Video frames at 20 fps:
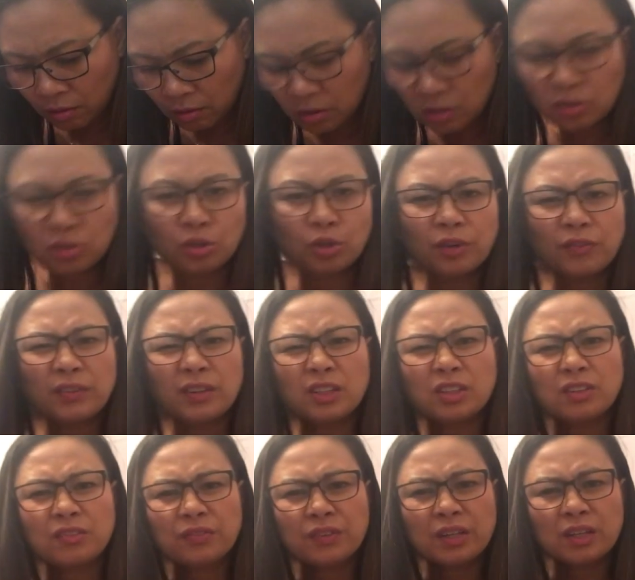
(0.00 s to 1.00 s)
Is chlorophyll
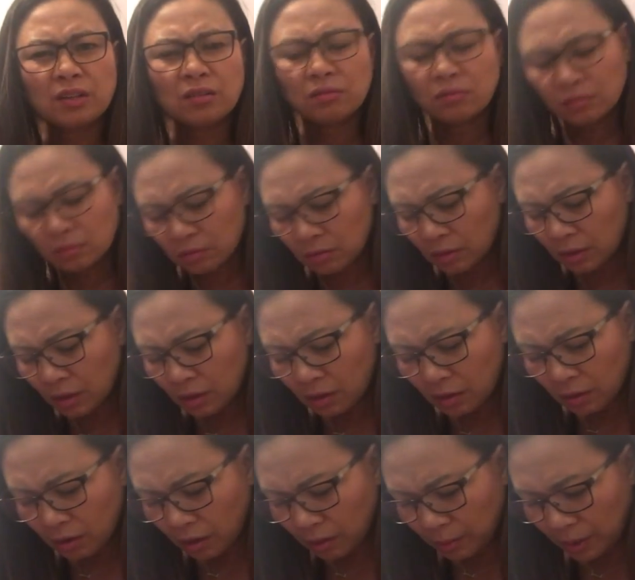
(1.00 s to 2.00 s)
good for you?
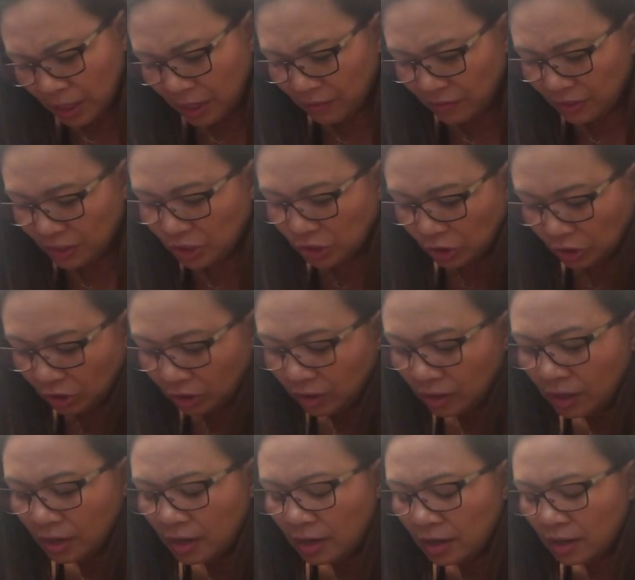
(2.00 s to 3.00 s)
I'm not even sure.
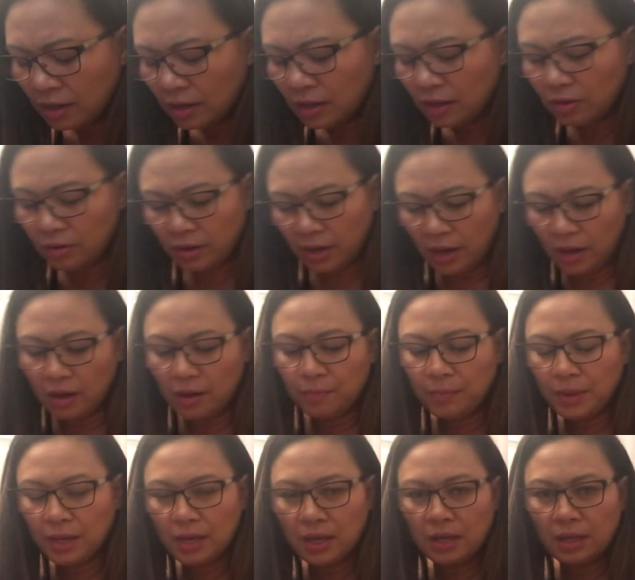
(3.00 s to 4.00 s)
Okay,
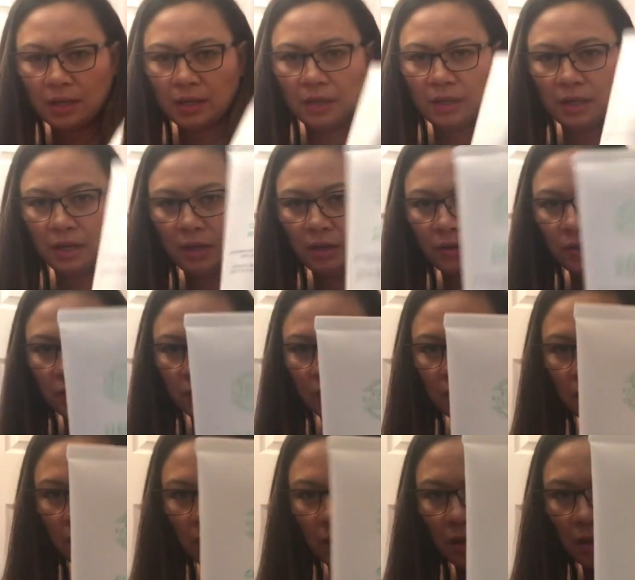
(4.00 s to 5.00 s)
but here's
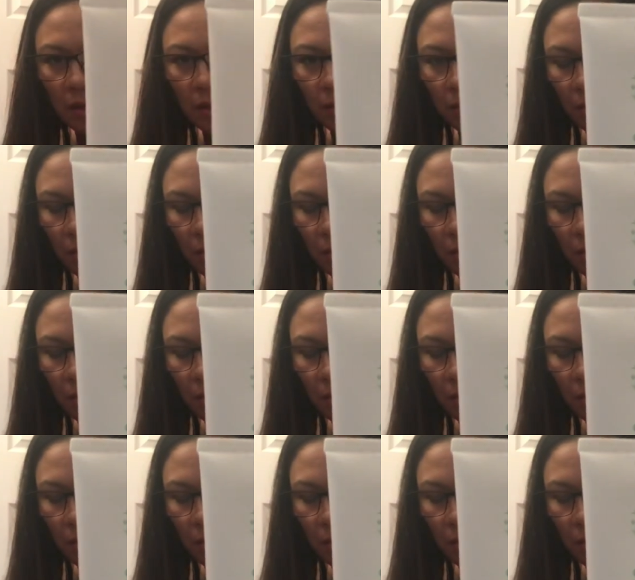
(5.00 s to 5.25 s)
the